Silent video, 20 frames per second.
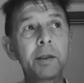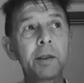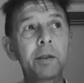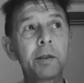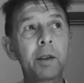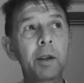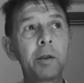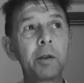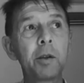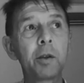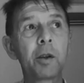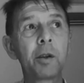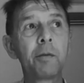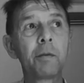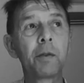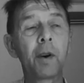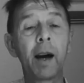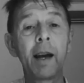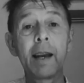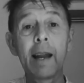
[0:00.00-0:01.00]
So you can
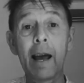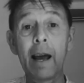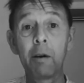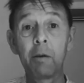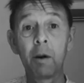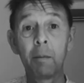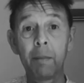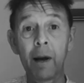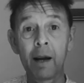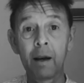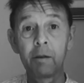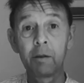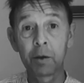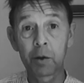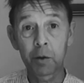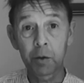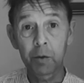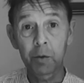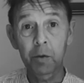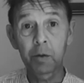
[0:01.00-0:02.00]
find out about
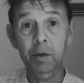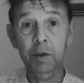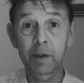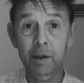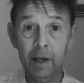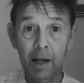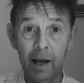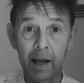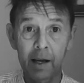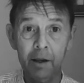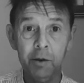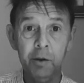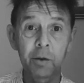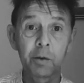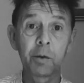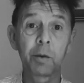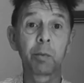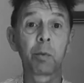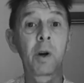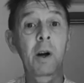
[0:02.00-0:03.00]
the talks and the
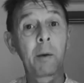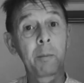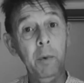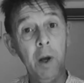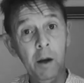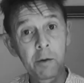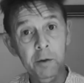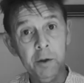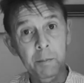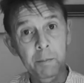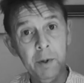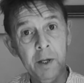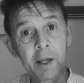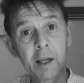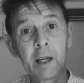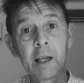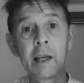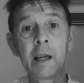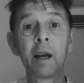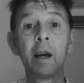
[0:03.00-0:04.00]
lectures, where I'm going to
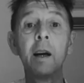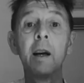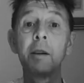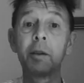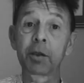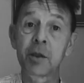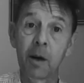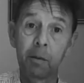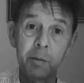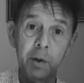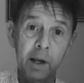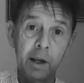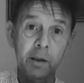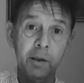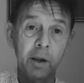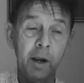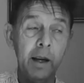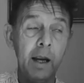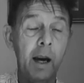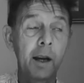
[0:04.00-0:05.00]
be, subjects
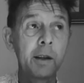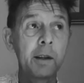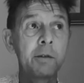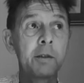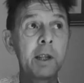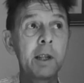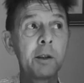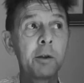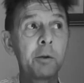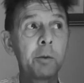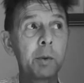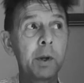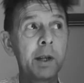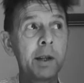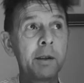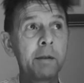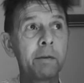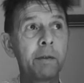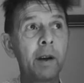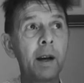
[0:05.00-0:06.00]
I kind of deal
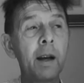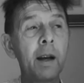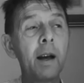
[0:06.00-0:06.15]
with.